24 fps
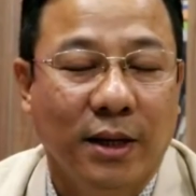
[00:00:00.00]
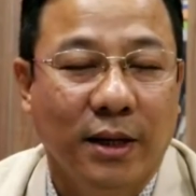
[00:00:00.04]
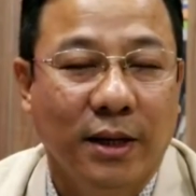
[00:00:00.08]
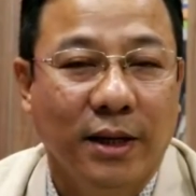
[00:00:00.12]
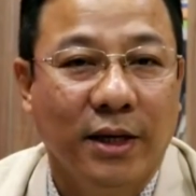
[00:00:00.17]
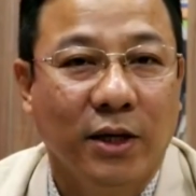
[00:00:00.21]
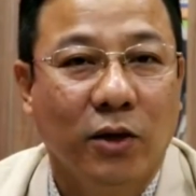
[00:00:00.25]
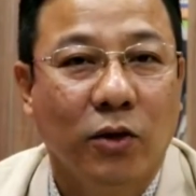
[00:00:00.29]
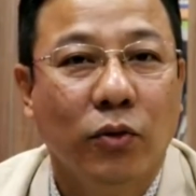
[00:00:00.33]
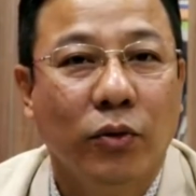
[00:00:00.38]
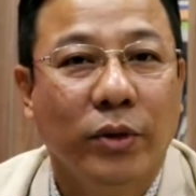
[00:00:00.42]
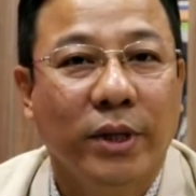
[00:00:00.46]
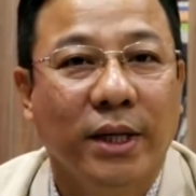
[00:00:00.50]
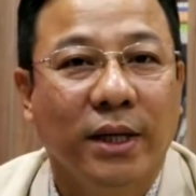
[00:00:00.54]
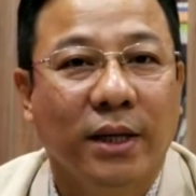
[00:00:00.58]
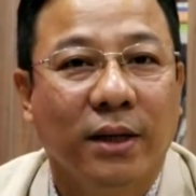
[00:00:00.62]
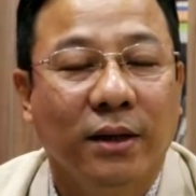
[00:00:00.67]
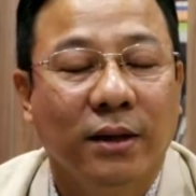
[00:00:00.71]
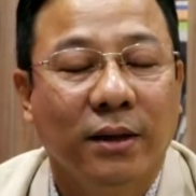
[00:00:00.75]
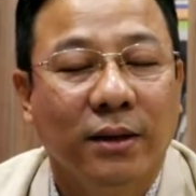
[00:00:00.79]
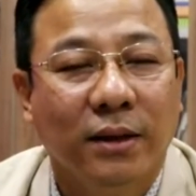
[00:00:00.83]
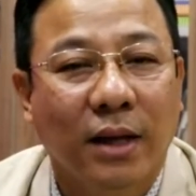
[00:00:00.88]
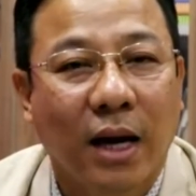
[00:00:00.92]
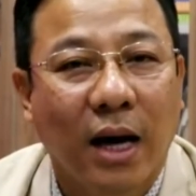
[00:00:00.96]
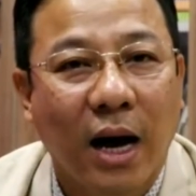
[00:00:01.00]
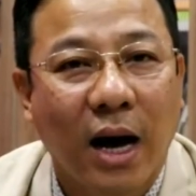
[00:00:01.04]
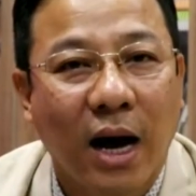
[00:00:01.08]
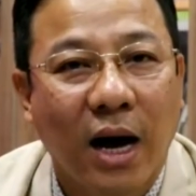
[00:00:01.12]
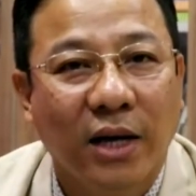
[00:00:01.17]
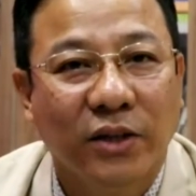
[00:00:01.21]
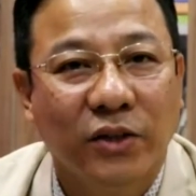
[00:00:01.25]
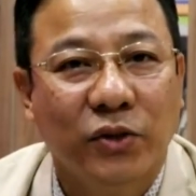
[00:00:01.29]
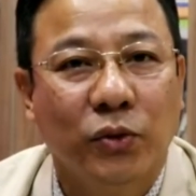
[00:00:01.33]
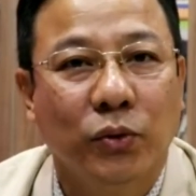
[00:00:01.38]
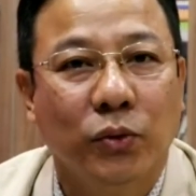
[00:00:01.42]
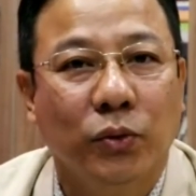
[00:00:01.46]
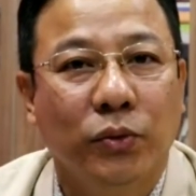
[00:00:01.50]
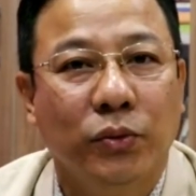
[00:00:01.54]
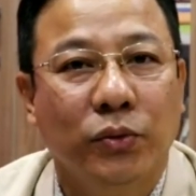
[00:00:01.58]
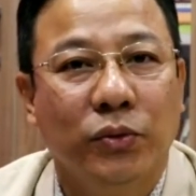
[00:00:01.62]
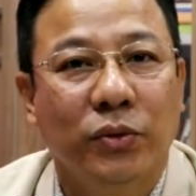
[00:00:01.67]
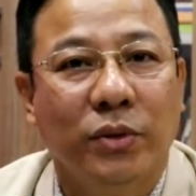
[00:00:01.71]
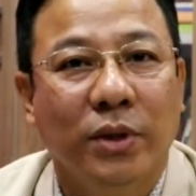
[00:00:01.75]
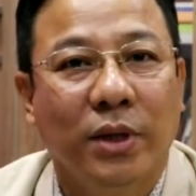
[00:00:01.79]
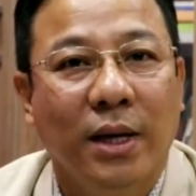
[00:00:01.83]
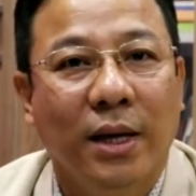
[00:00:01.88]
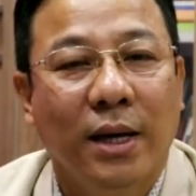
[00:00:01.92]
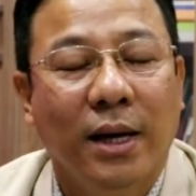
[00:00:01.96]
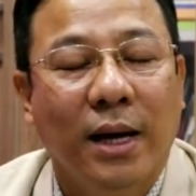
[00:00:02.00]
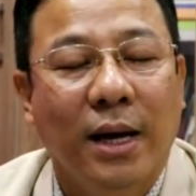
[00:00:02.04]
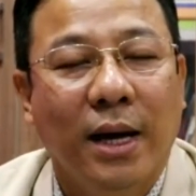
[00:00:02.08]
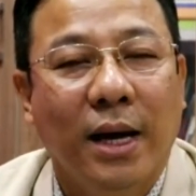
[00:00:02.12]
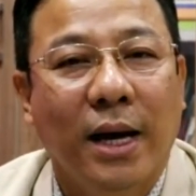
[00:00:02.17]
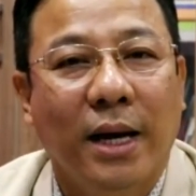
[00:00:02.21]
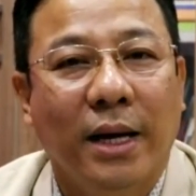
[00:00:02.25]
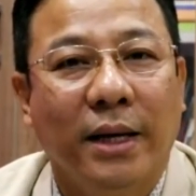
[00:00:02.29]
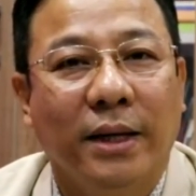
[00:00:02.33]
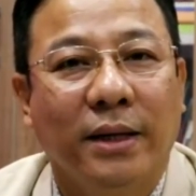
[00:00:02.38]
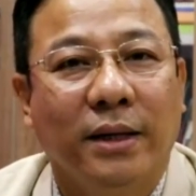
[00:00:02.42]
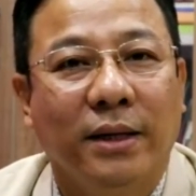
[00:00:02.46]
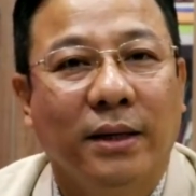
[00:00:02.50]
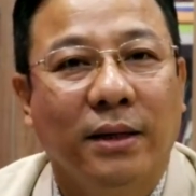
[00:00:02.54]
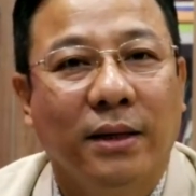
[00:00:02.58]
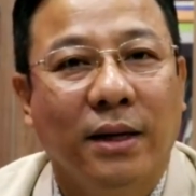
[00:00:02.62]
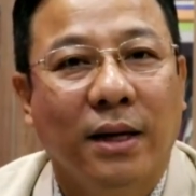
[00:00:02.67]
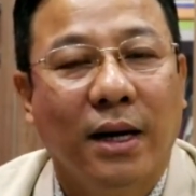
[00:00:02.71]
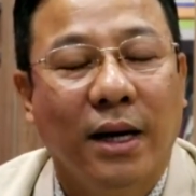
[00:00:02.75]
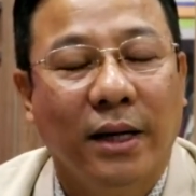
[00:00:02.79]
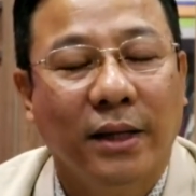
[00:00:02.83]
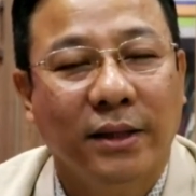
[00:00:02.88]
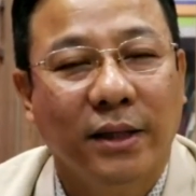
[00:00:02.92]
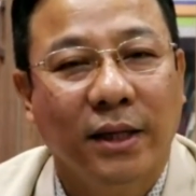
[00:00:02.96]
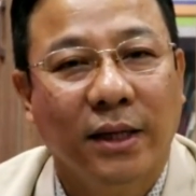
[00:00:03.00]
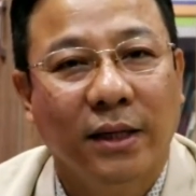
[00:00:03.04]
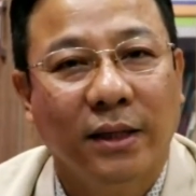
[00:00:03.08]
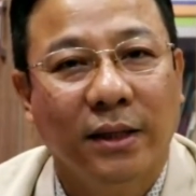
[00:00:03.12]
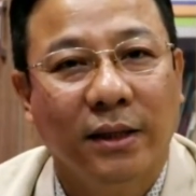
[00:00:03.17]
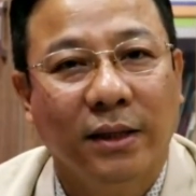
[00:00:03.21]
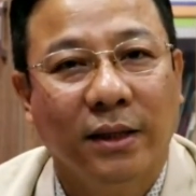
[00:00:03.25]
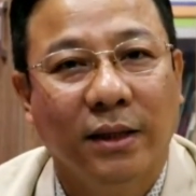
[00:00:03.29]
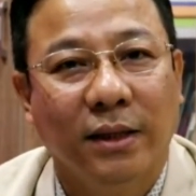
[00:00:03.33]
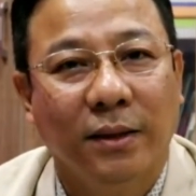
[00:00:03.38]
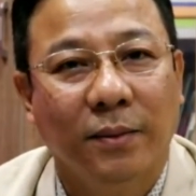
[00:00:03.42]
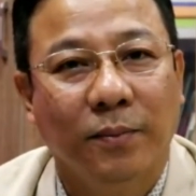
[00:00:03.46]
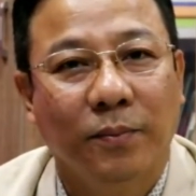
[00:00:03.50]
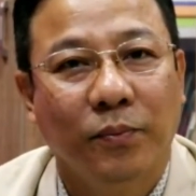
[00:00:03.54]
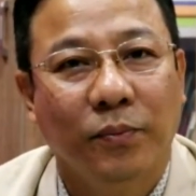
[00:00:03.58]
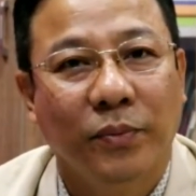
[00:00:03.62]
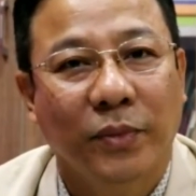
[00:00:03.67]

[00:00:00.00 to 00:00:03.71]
including the ASUS and other